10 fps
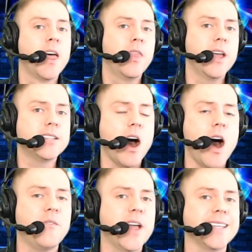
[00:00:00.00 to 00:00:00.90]
This
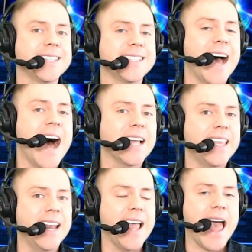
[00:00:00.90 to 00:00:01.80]
offense is not
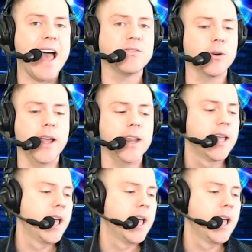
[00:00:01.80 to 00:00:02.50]
getting after it,